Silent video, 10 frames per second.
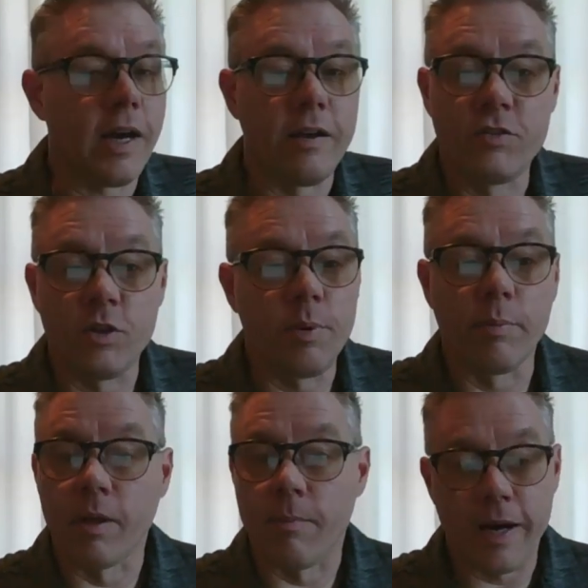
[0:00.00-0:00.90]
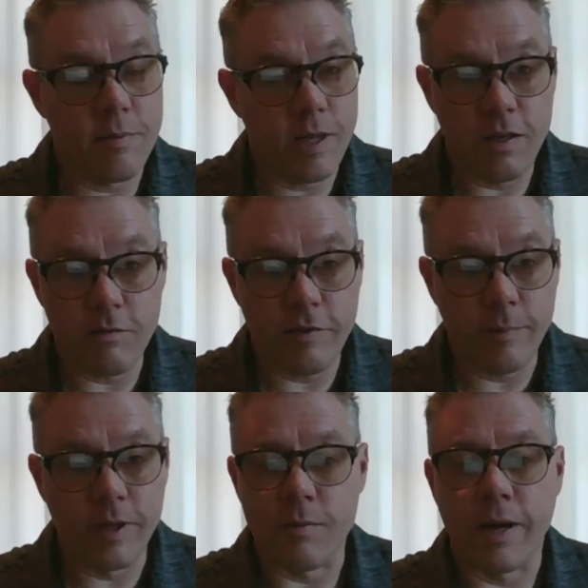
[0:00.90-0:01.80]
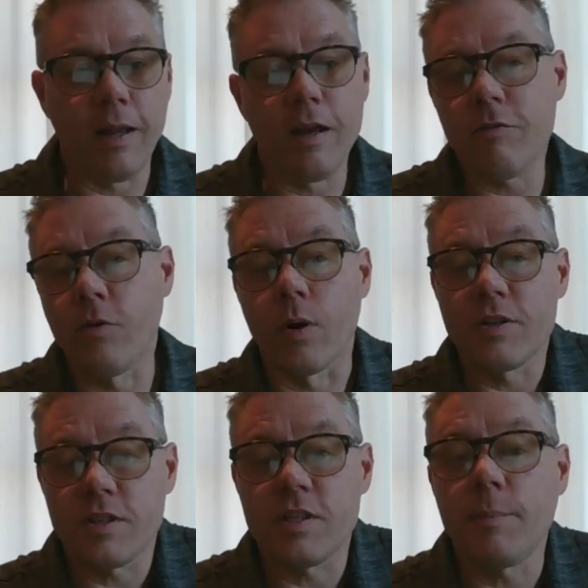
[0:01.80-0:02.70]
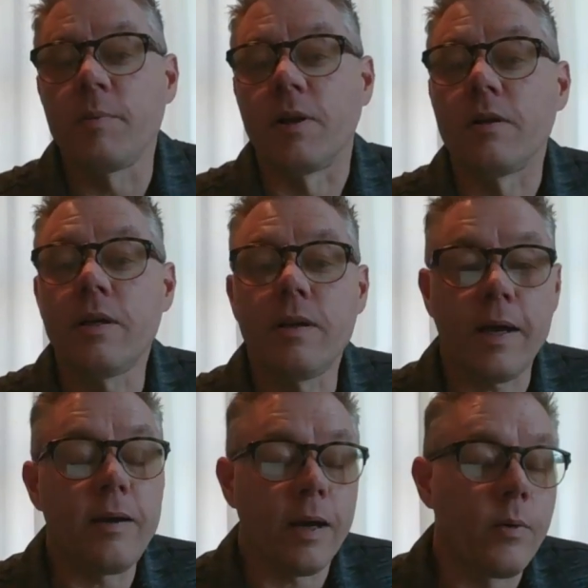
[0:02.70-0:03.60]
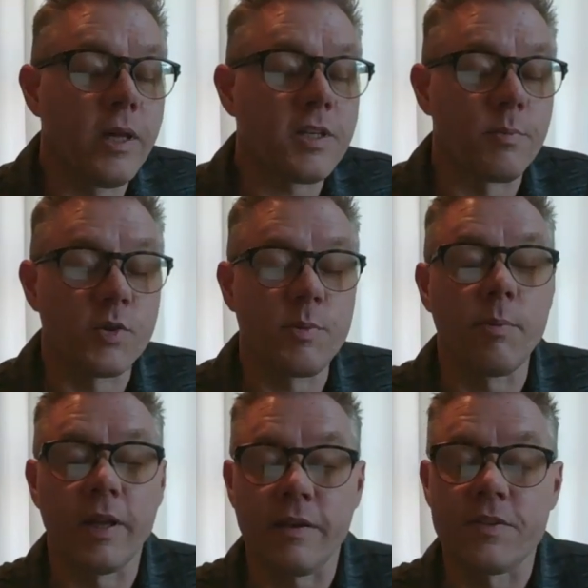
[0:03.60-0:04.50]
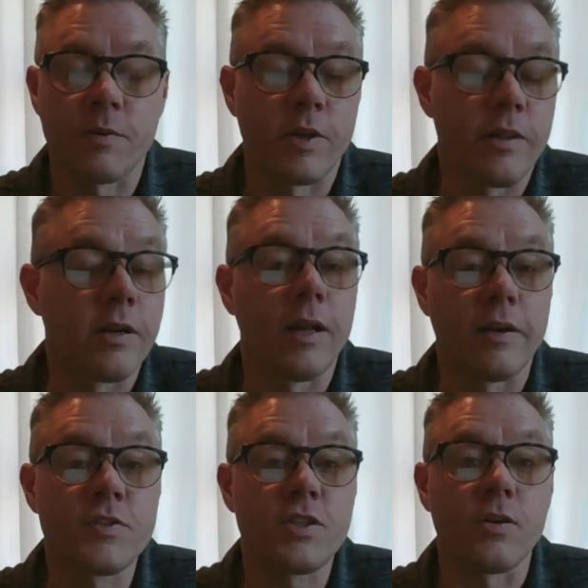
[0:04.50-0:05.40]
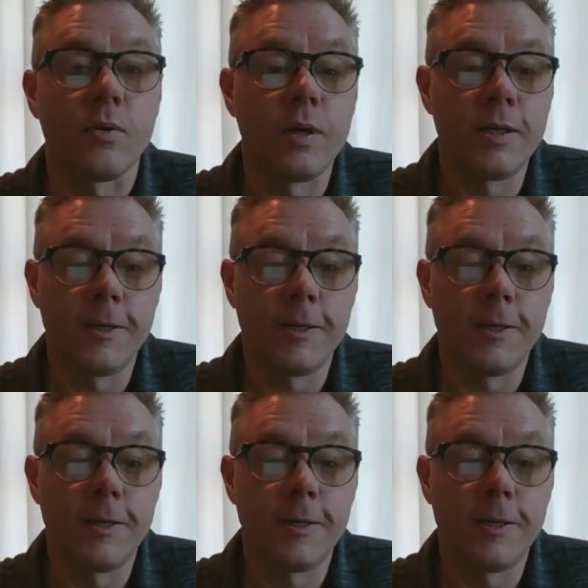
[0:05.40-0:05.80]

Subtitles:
I have 2 people in my immediate family in my life who are susceptible, and I would guess most people have someone in their lives too.